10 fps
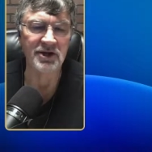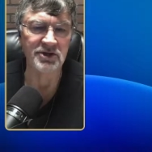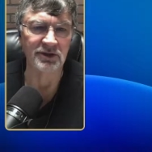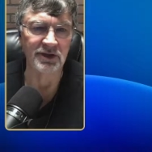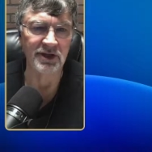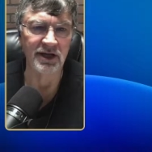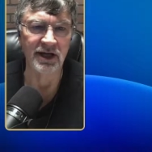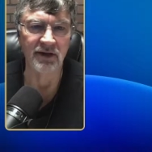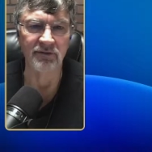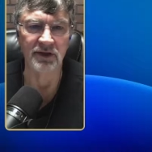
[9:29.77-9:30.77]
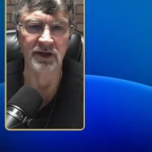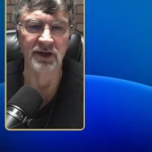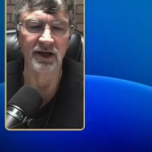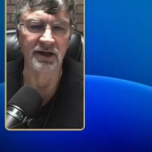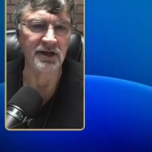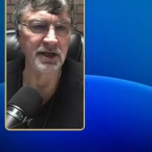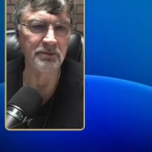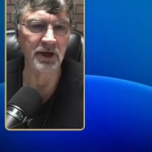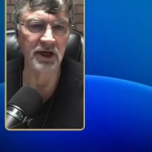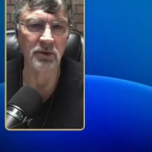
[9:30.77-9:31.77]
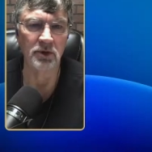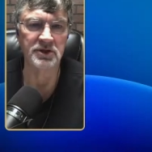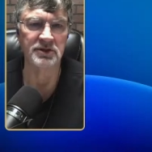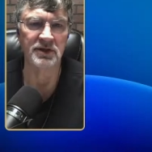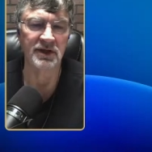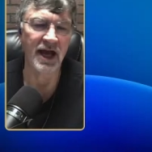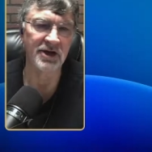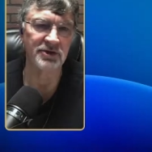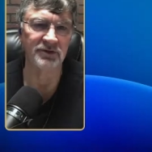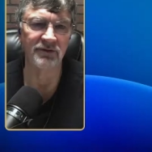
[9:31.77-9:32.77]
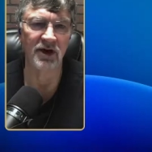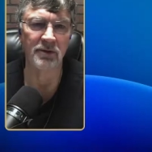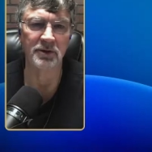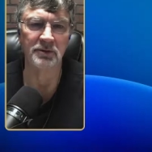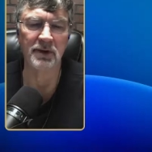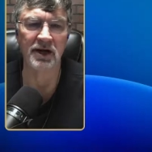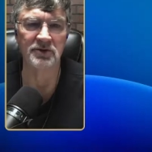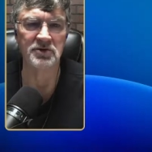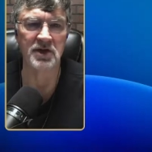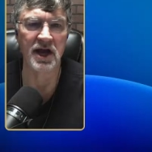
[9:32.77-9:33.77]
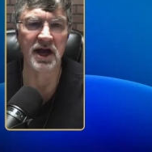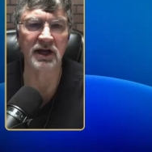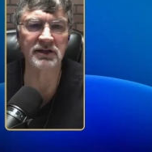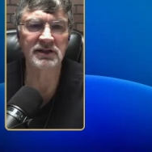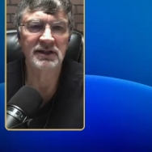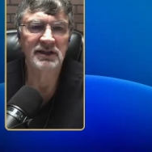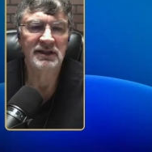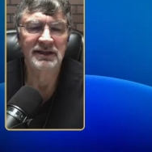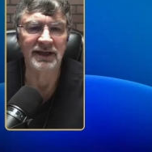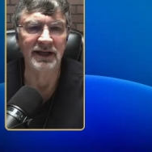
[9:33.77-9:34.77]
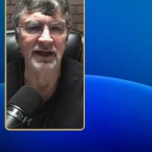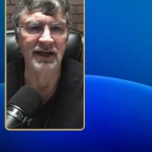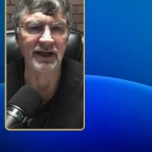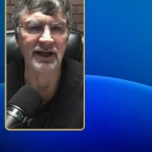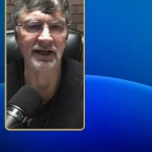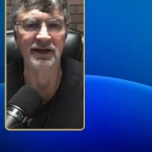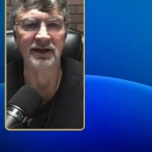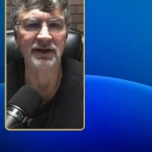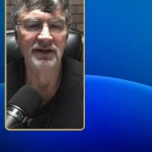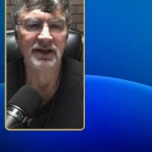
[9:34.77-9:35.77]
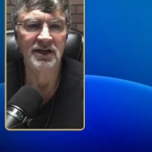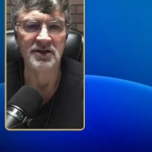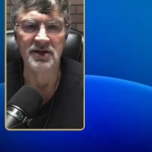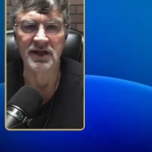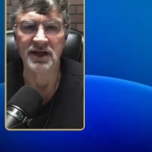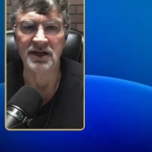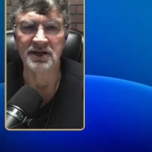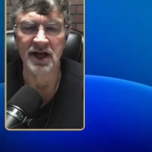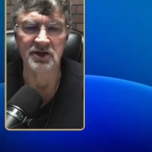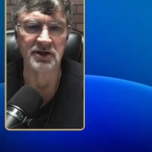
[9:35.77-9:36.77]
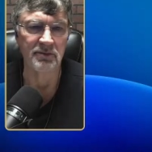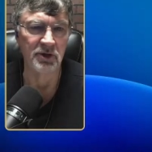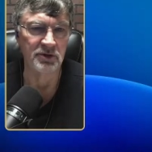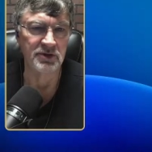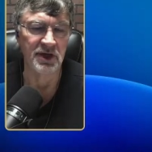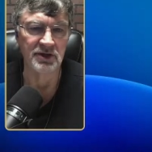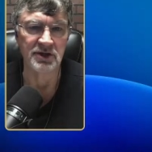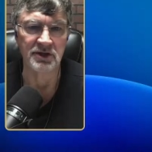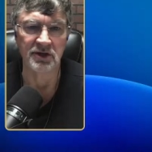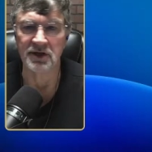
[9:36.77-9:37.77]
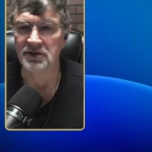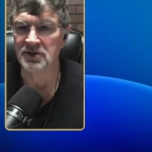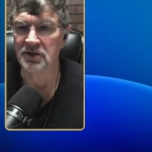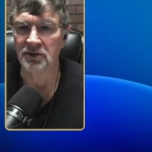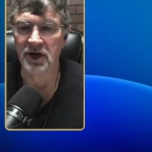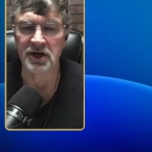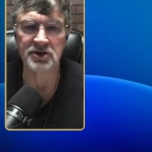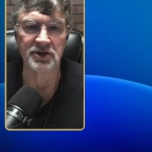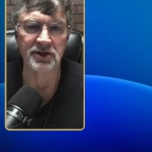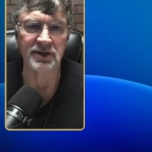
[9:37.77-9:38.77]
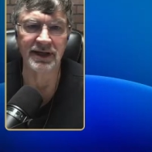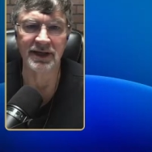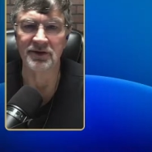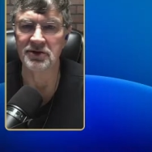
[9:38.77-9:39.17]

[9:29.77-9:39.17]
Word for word: Nationally, you have the NEPA, which is the National Environmental Policy Act. And you need to take some of those things into consideration.